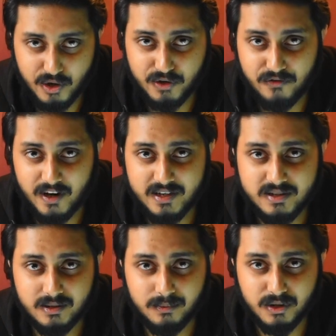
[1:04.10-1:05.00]
going to find
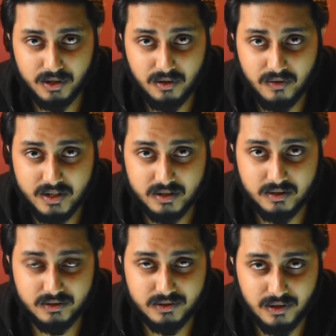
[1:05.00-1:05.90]
some real
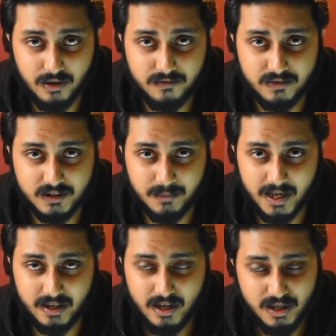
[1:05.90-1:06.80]
results of this
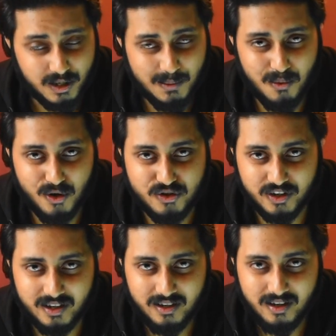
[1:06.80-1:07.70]
mic. Keep watching.